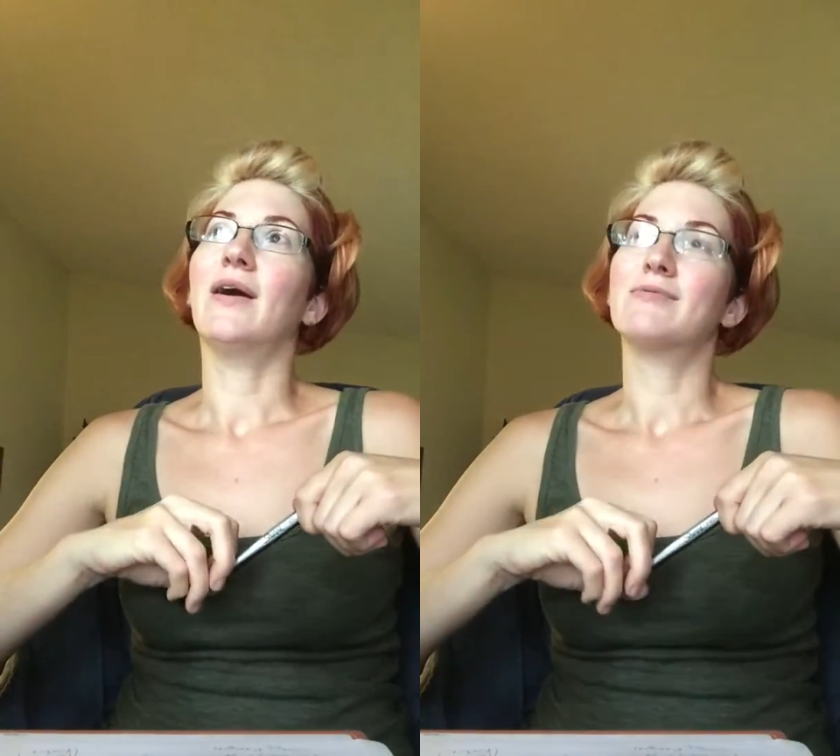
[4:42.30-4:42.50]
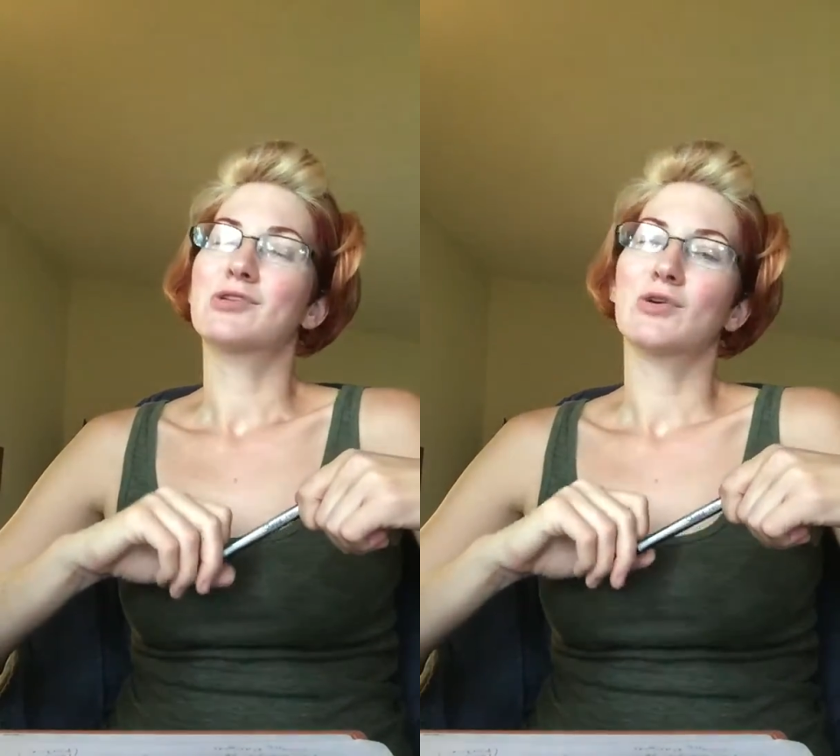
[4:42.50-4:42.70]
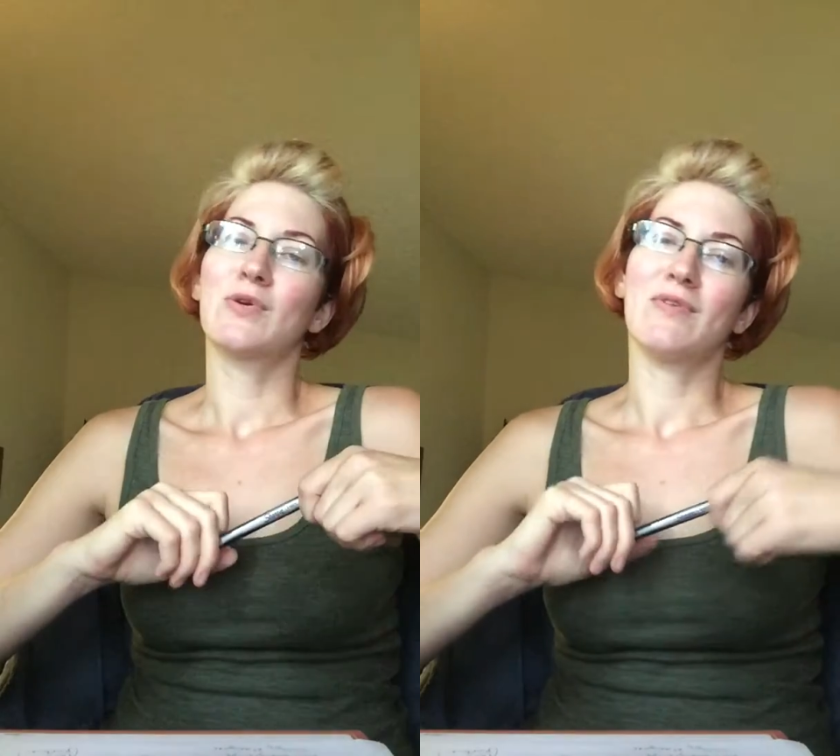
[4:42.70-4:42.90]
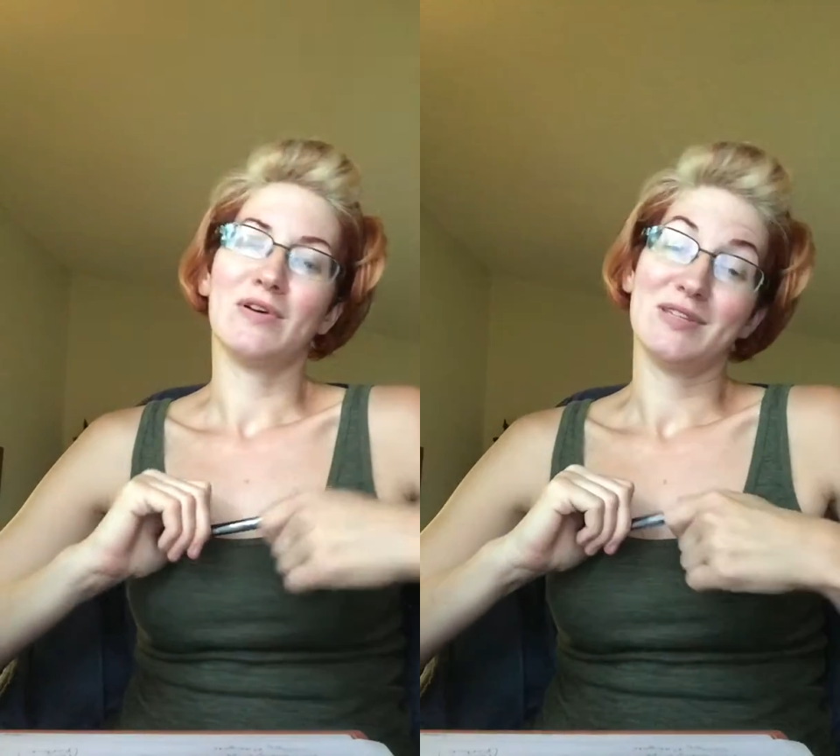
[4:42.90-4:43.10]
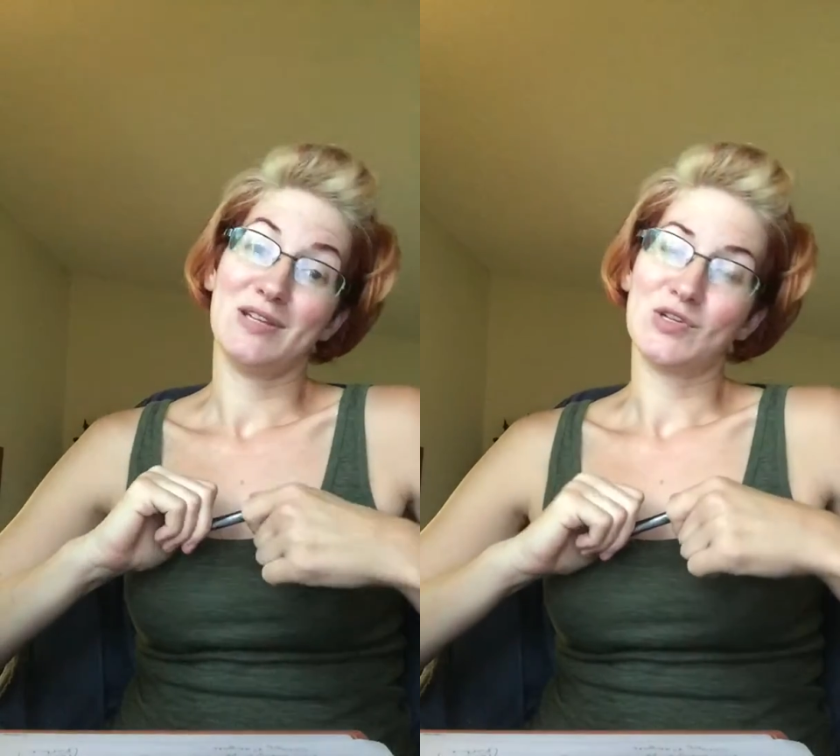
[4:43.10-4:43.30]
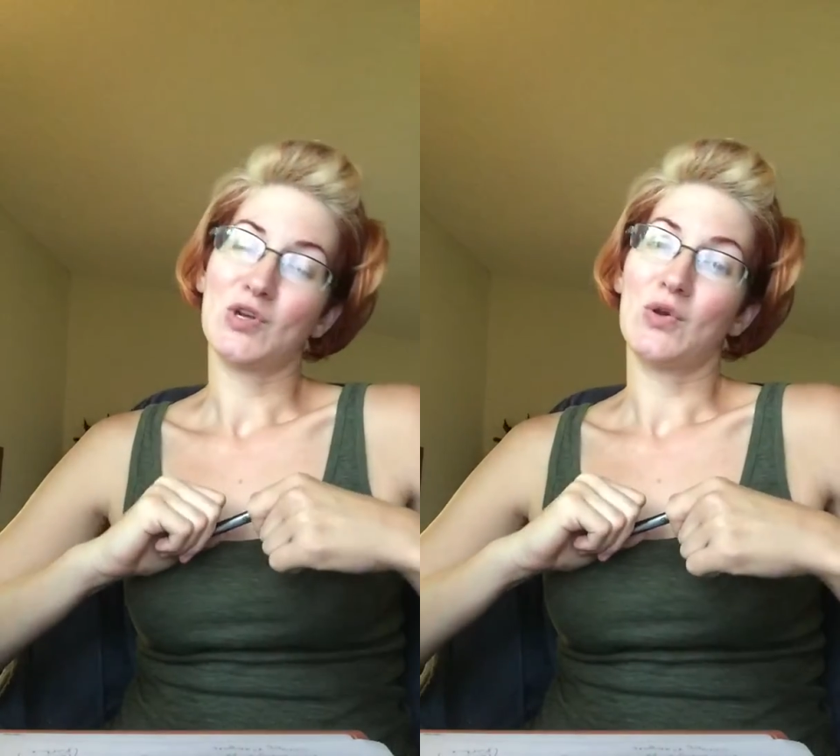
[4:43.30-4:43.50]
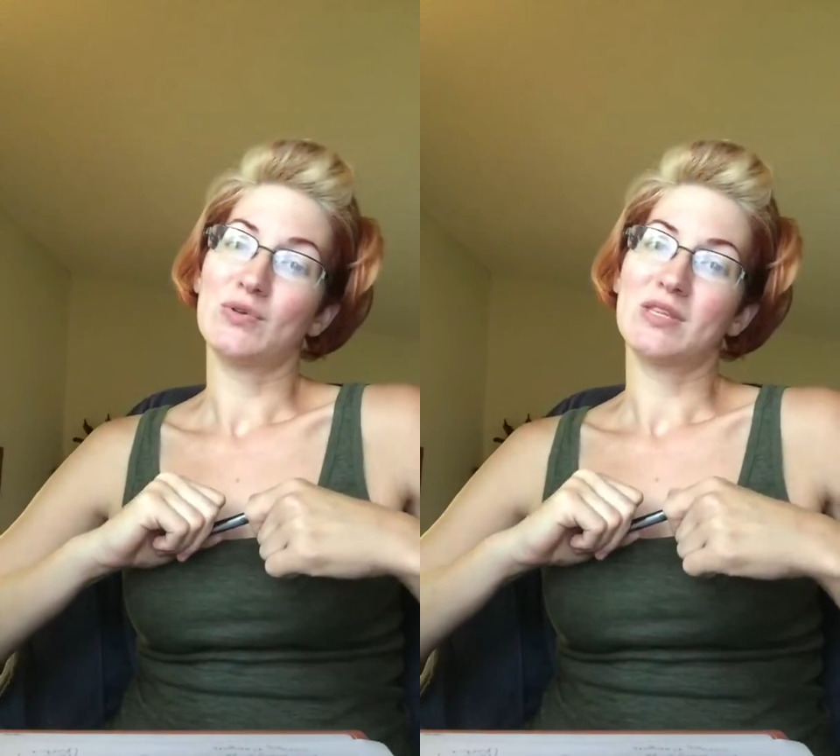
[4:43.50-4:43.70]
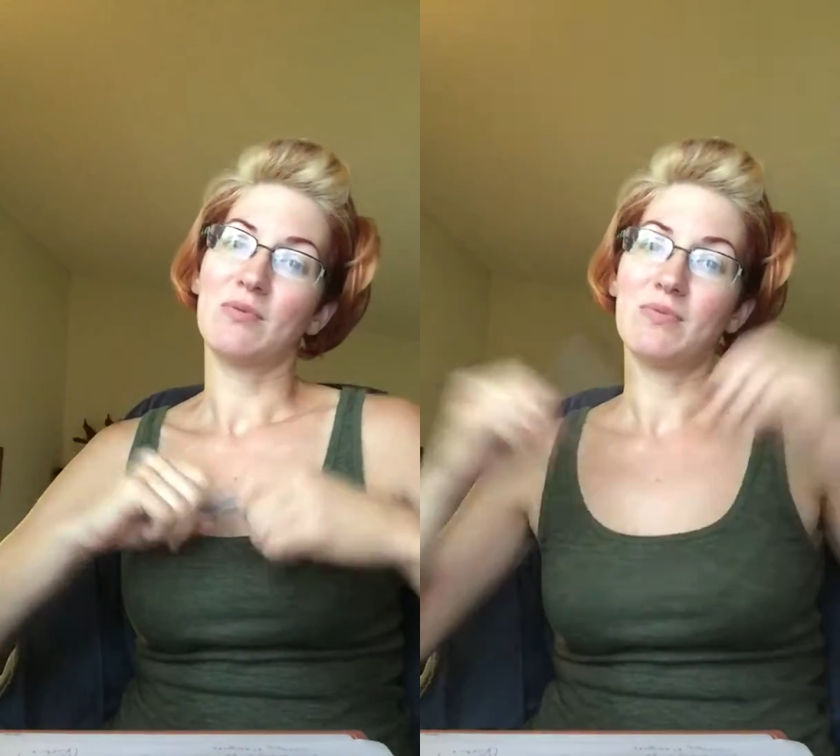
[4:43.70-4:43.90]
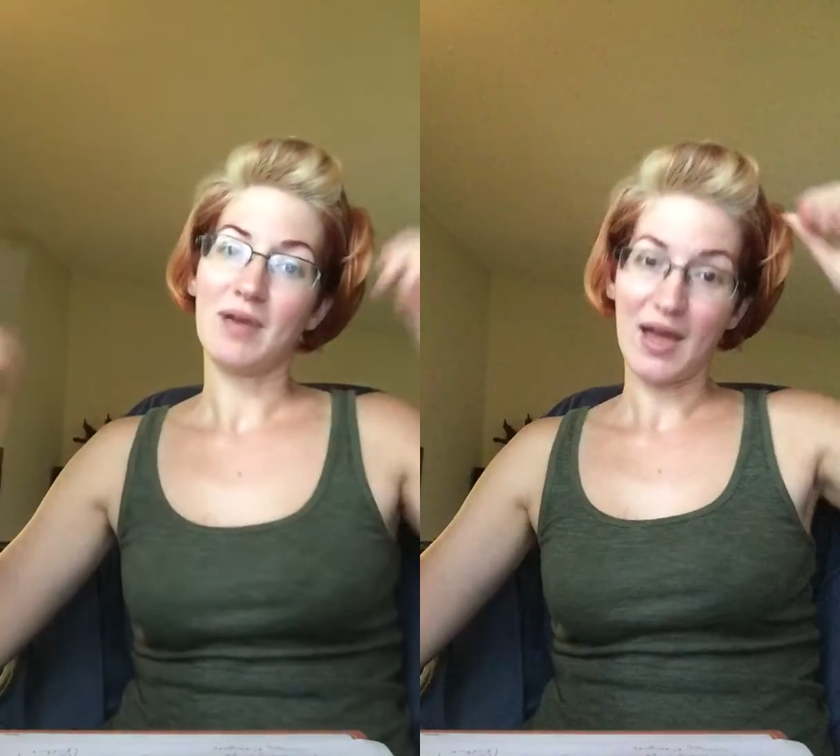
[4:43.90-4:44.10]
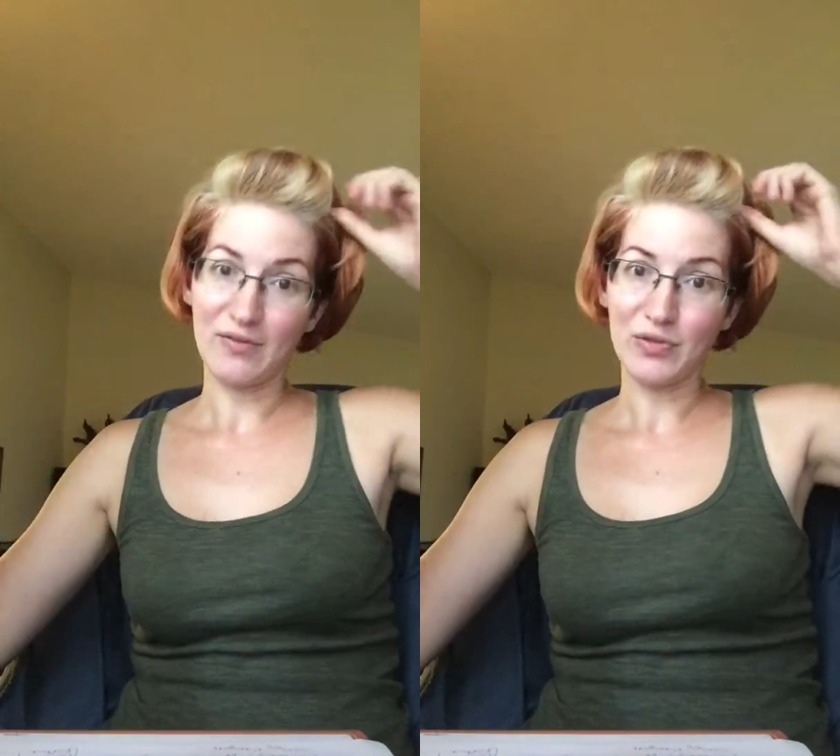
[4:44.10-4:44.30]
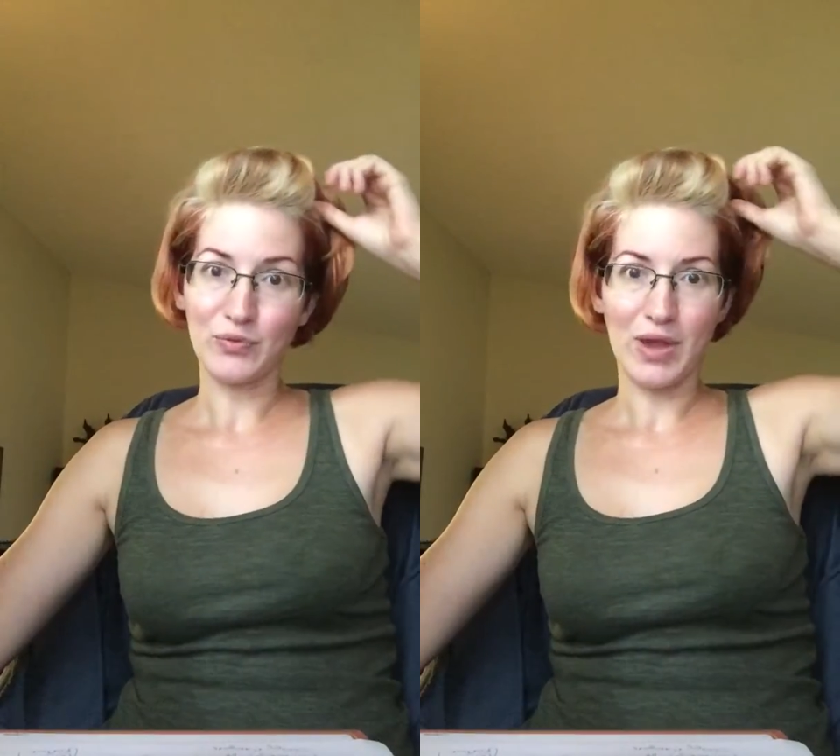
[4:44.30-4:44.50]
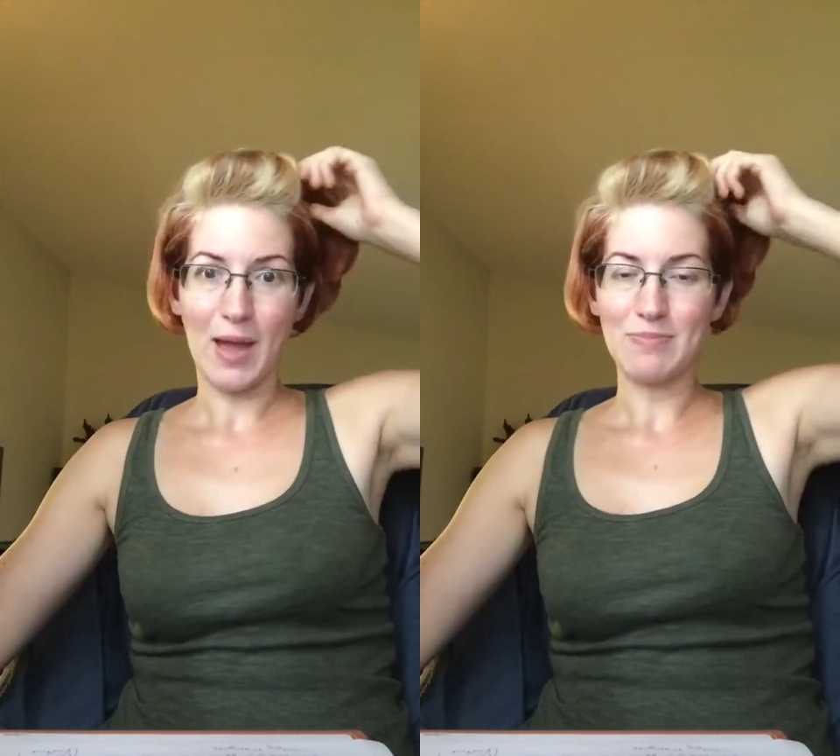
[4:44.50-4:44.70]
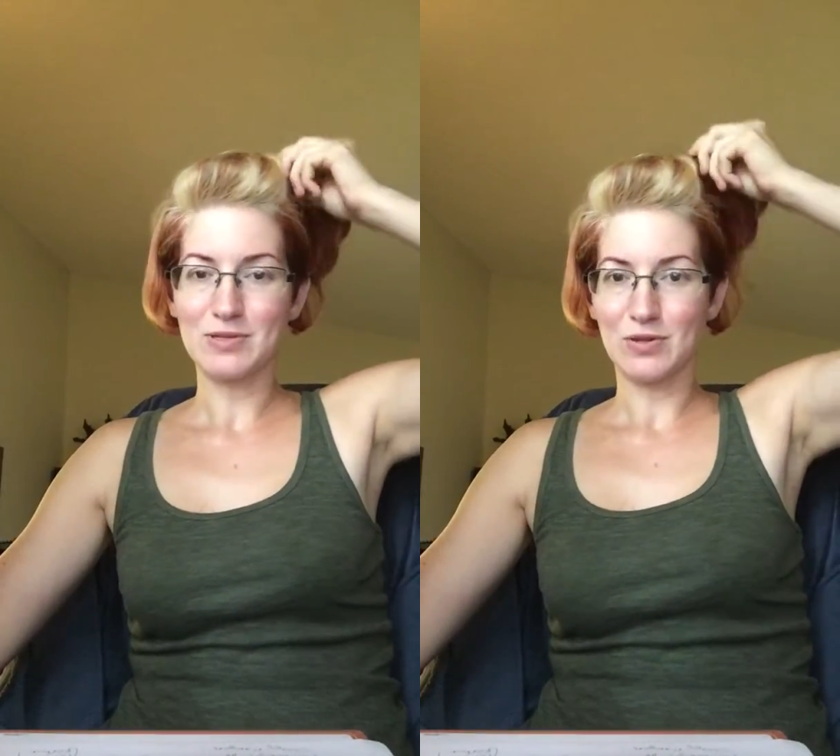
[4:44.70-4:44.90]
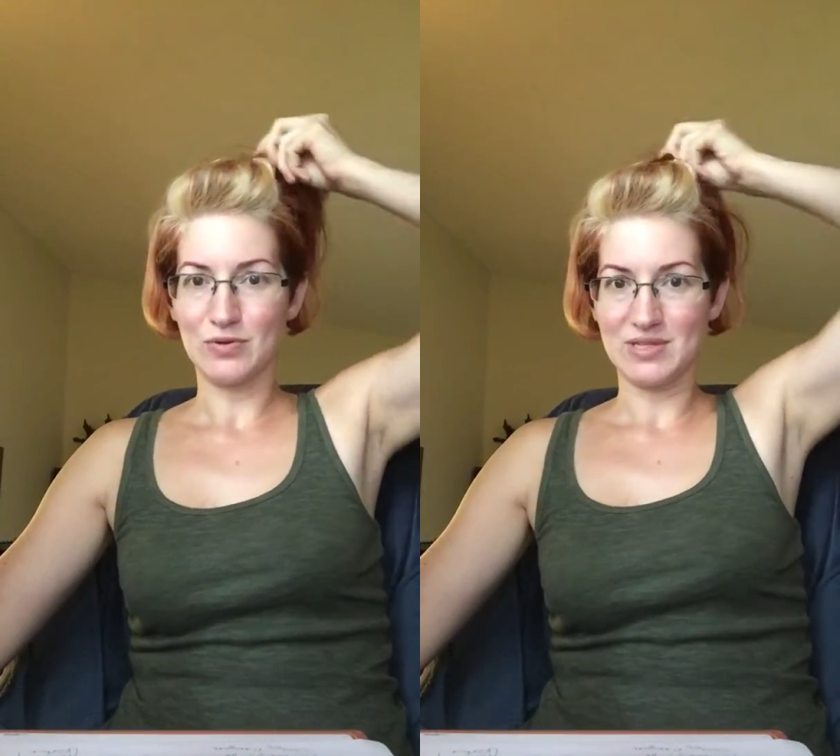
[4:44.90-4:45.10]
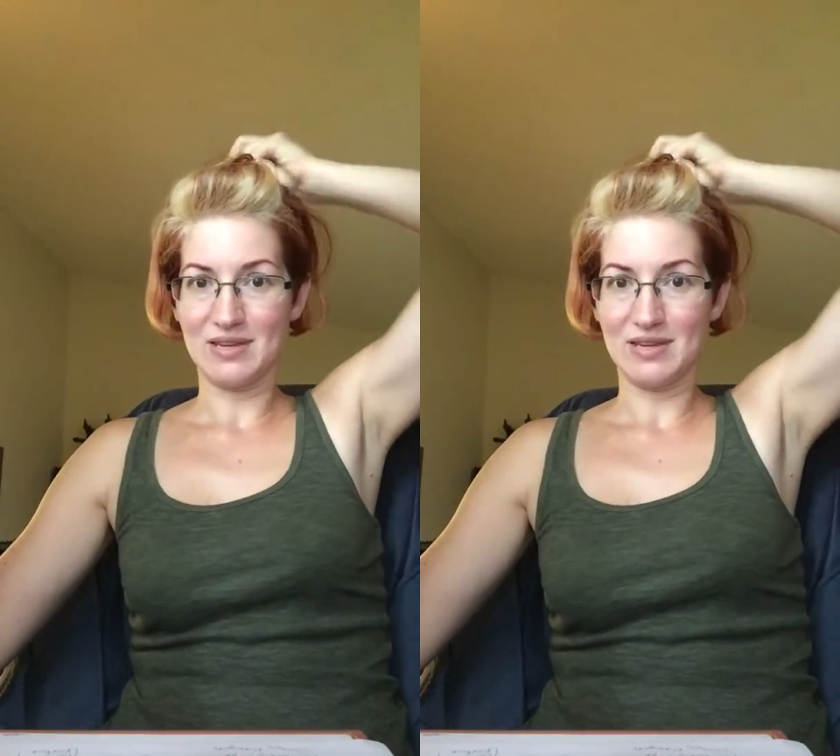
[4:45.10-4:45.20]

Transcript: sure we've all seen shows that have 3 episodes,